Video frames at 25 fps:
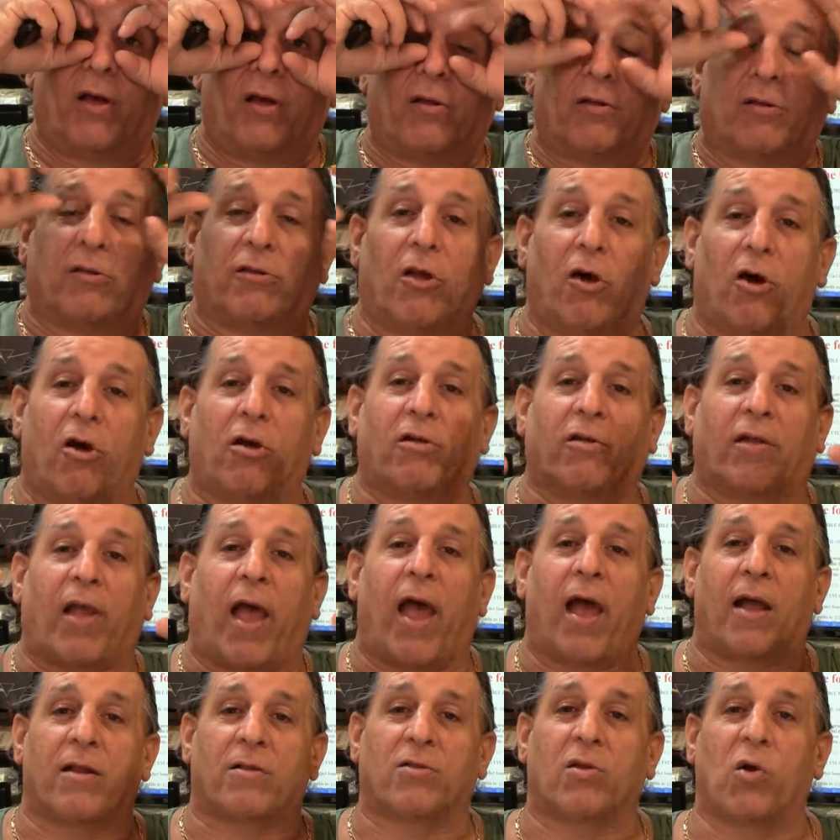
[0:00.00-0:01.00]
looked
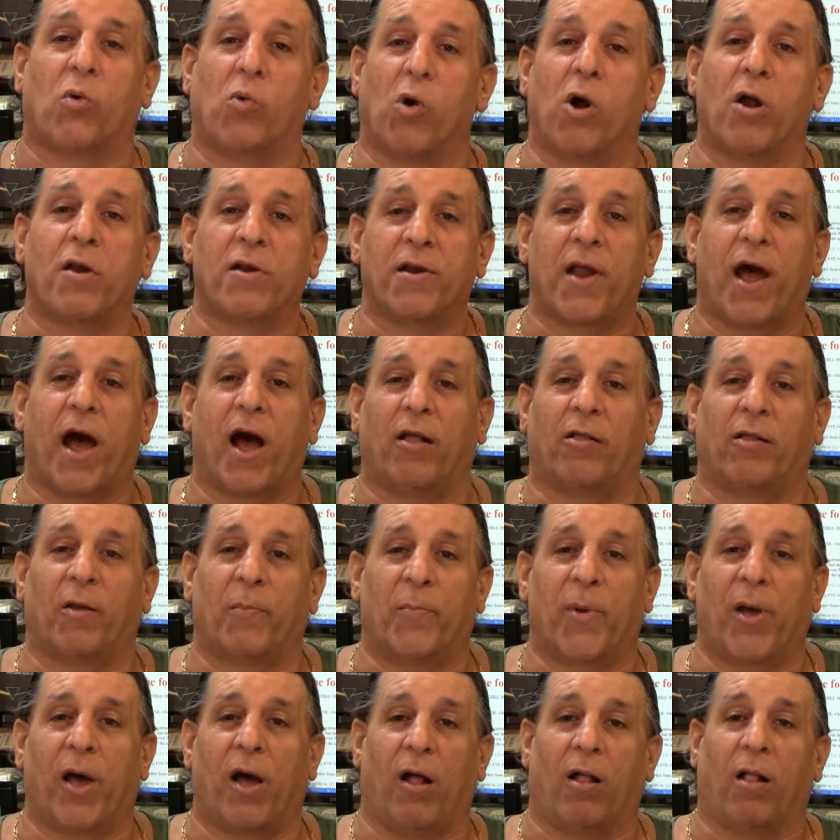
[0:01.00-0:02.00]
at the
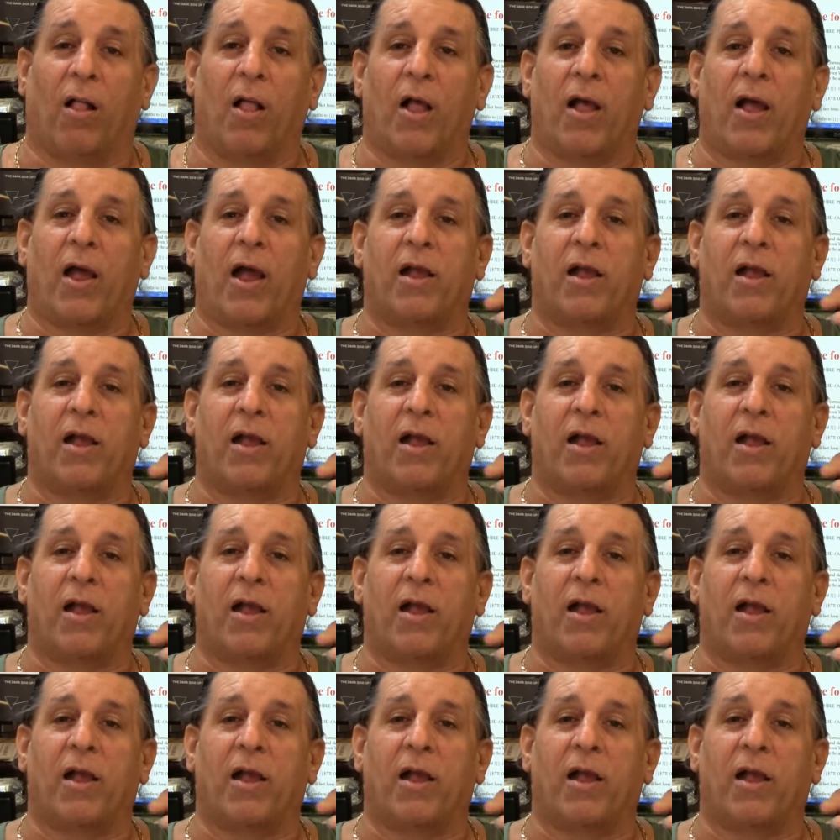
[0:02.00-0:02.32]
$1 bill.